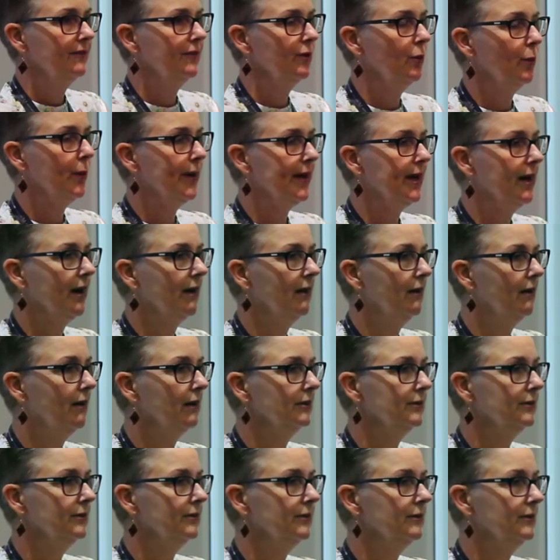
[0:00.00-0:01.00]
that we
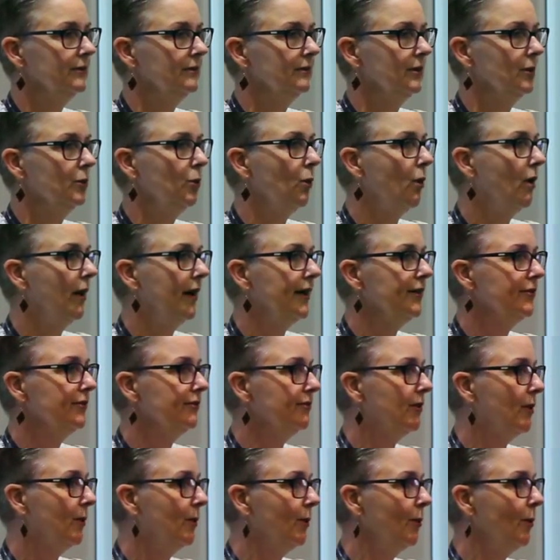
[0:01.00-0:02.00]
can't quite
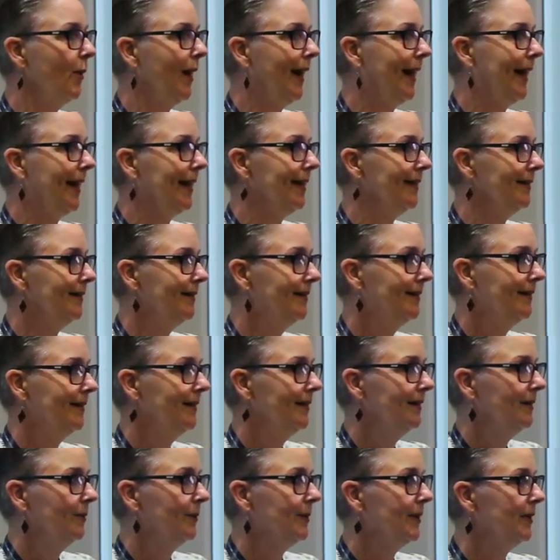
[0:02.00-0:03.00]
throw away.
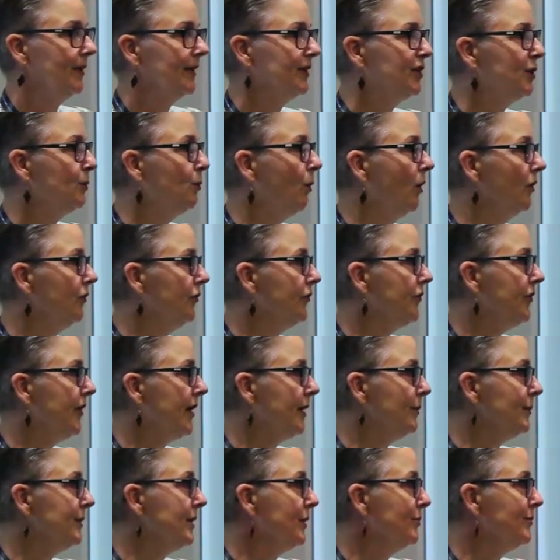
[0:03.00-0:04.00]
We don't actually want
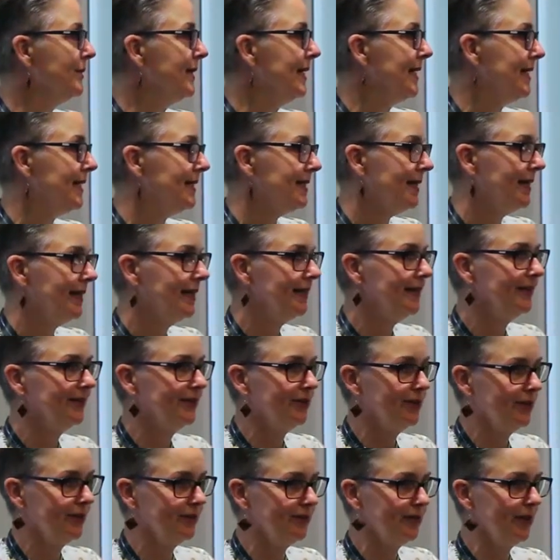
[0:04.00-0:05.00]
it, we don't need it, it
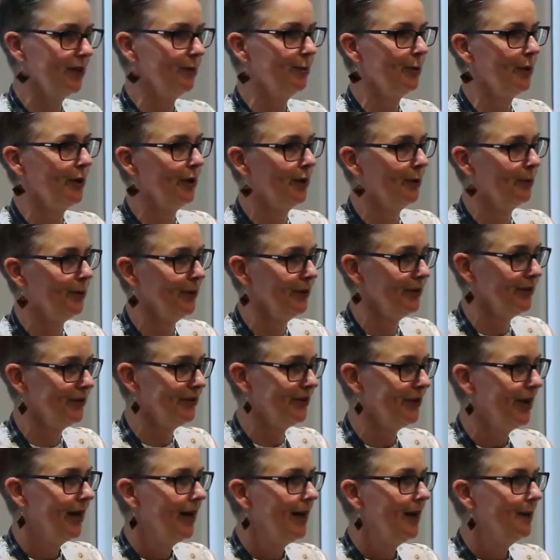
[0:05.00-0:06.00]
serves no
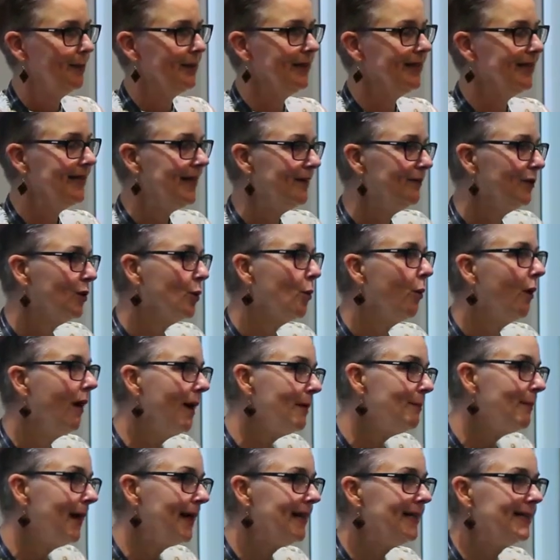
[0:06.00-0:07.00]
purpose, but it never
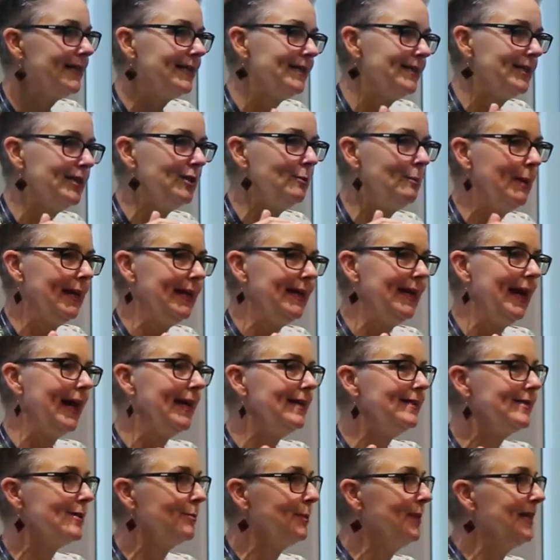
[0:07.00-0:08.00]
quite makes it to the bin. It
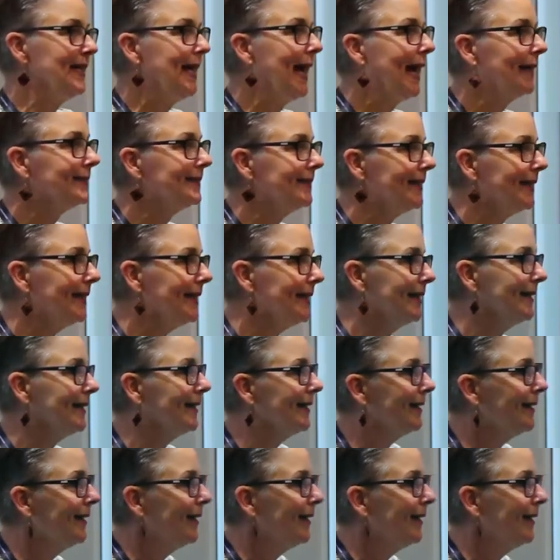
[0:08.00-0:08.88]
ends up in the attic